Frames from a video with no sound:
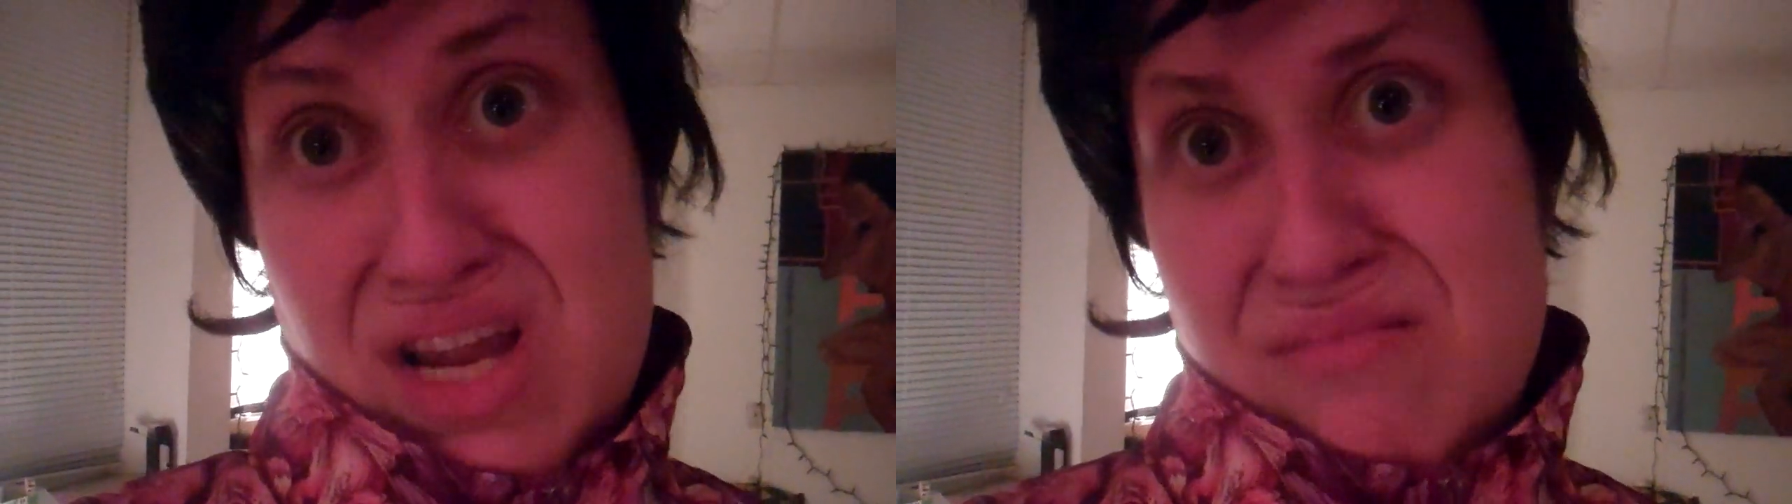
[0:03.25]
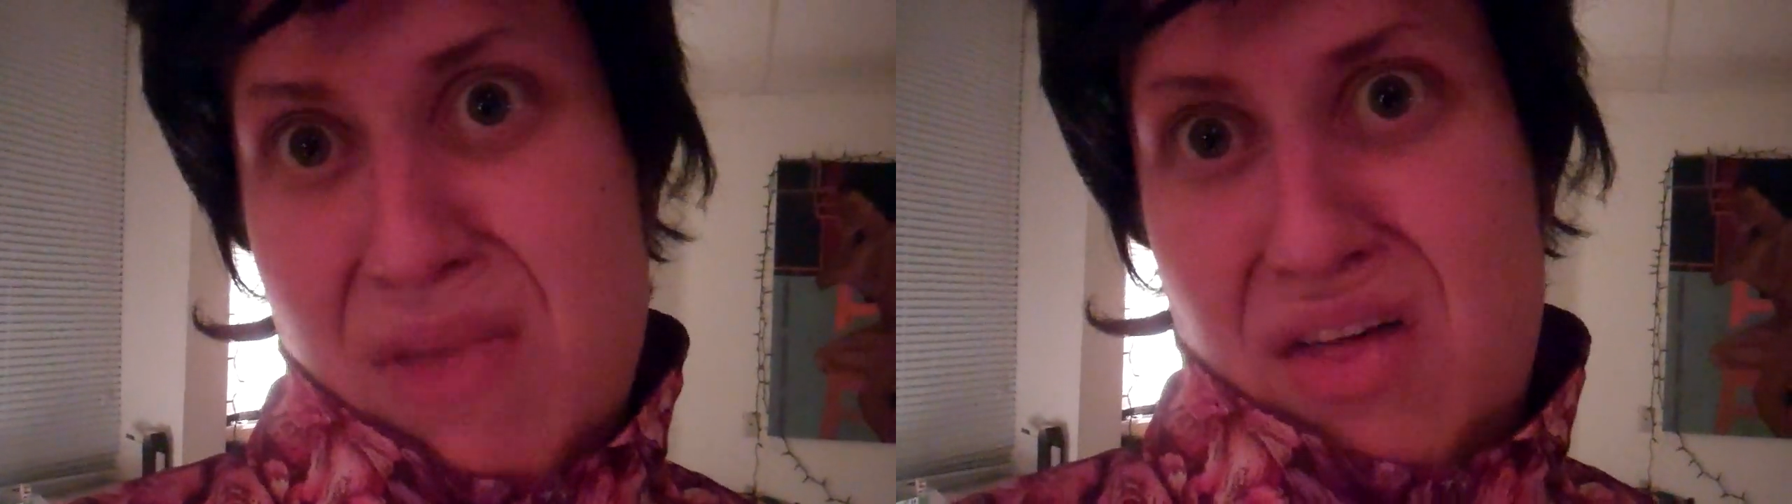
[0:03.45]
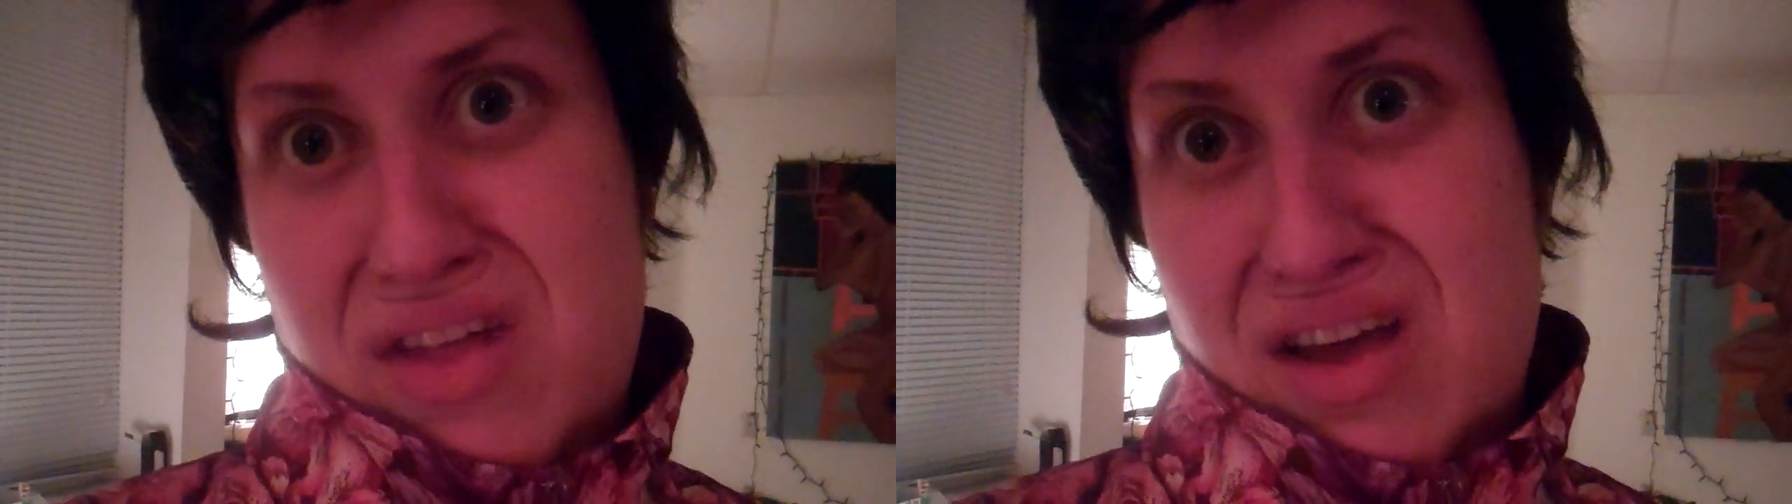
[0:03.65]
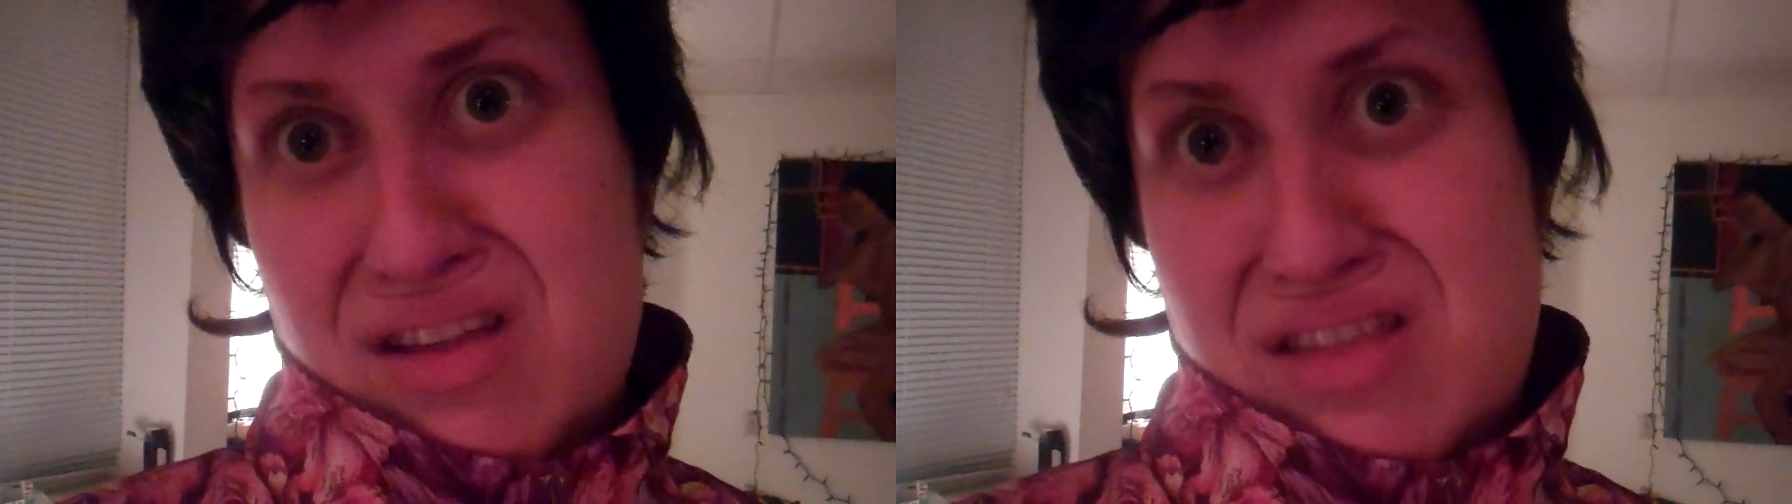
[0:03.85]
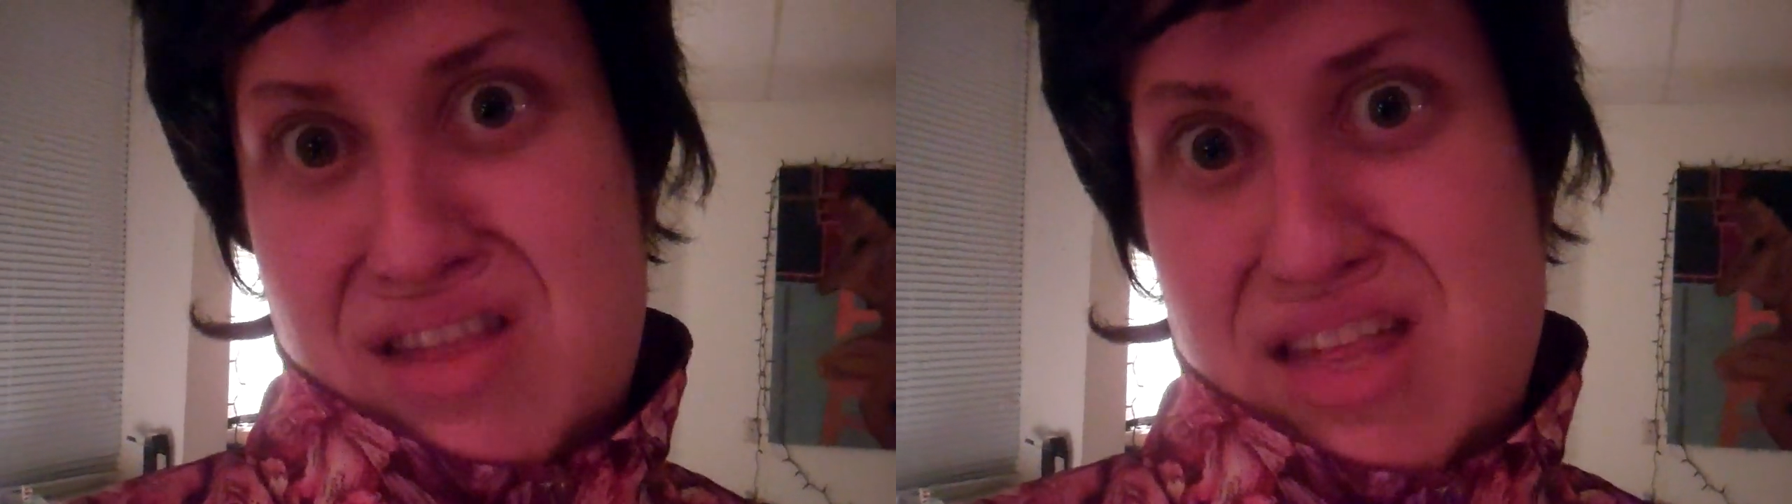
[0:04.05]
your
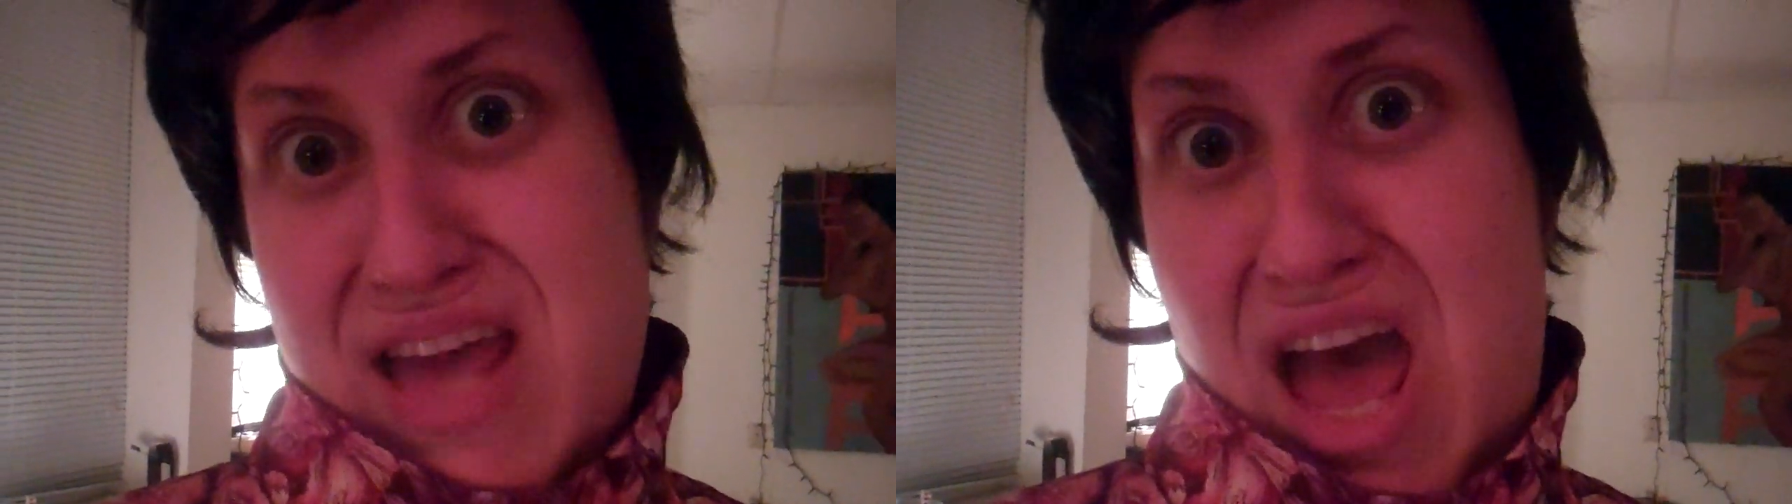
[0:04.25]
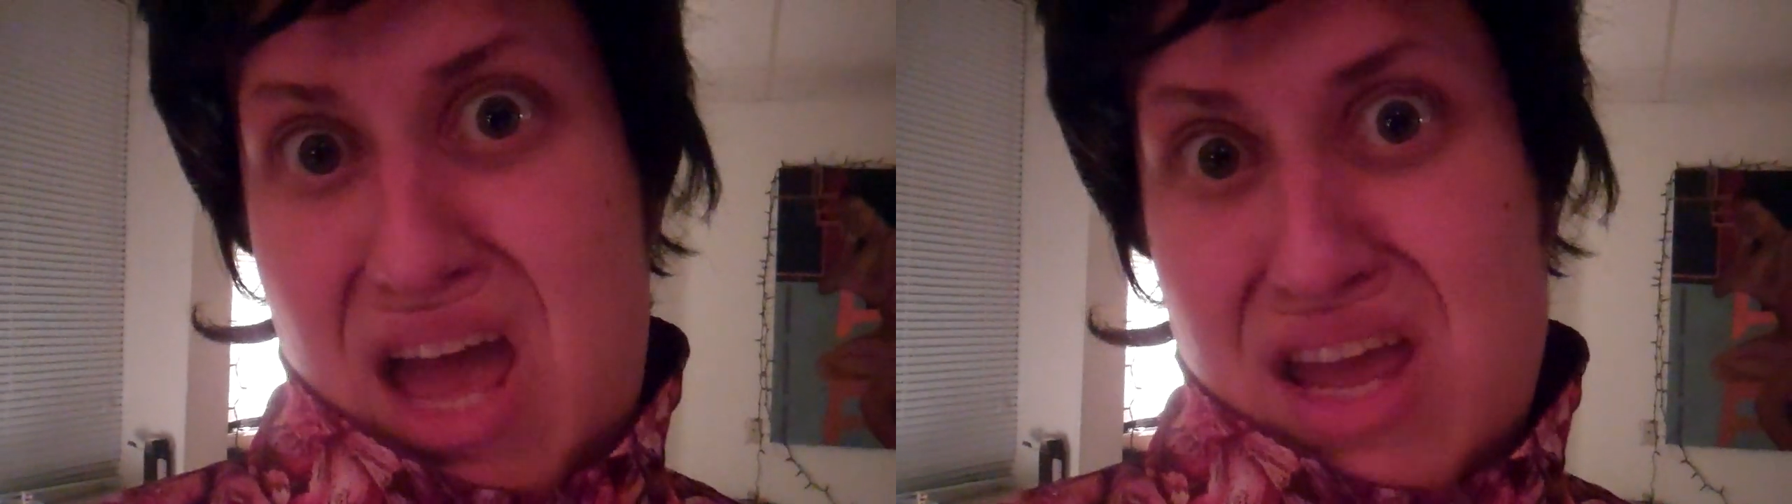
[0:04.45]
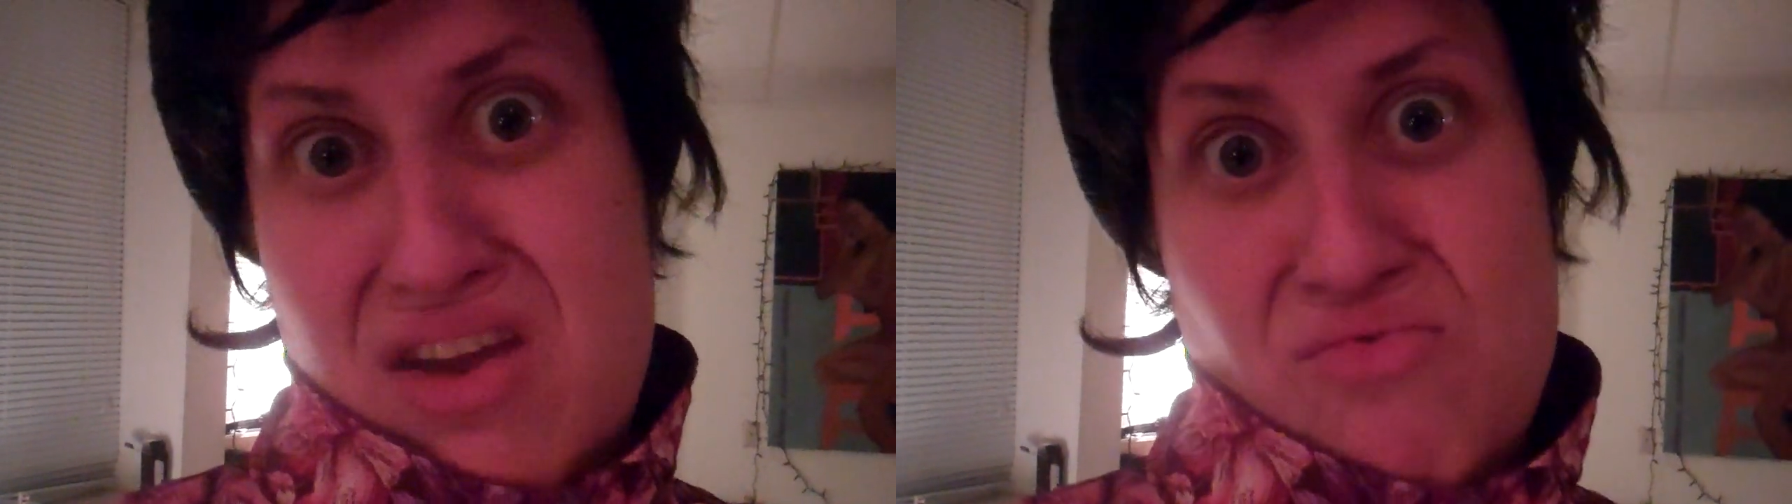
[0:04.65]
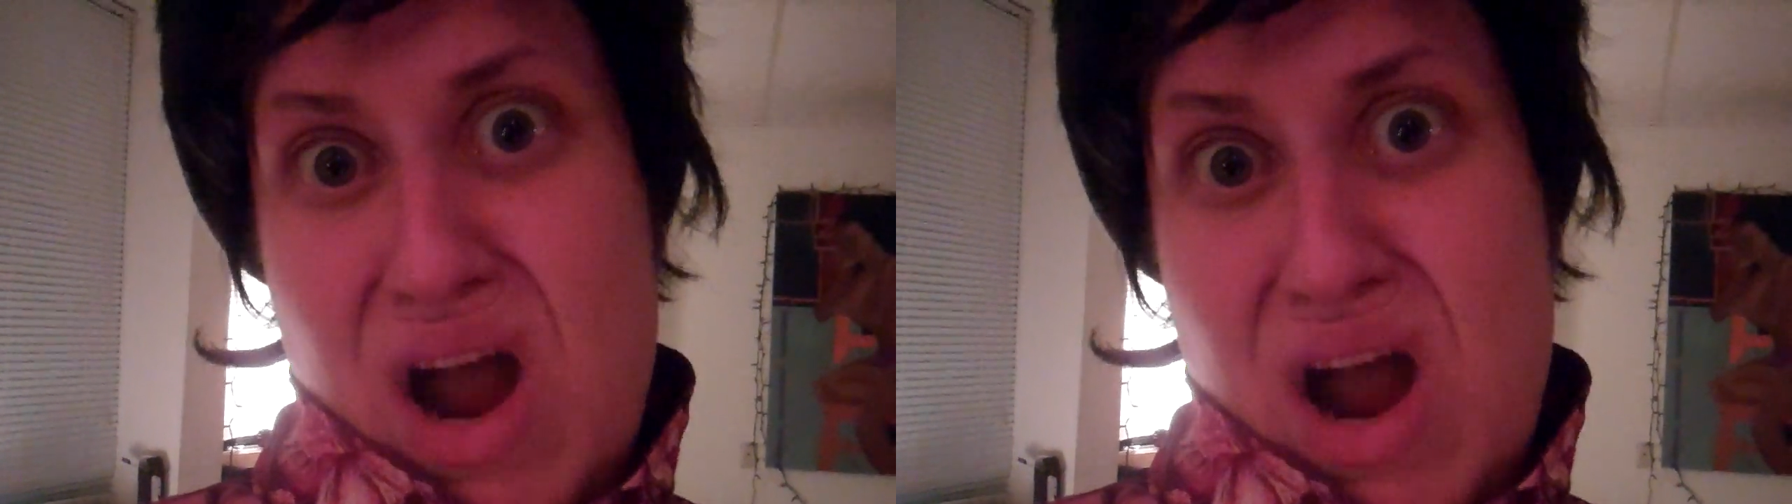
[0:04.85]
mother today,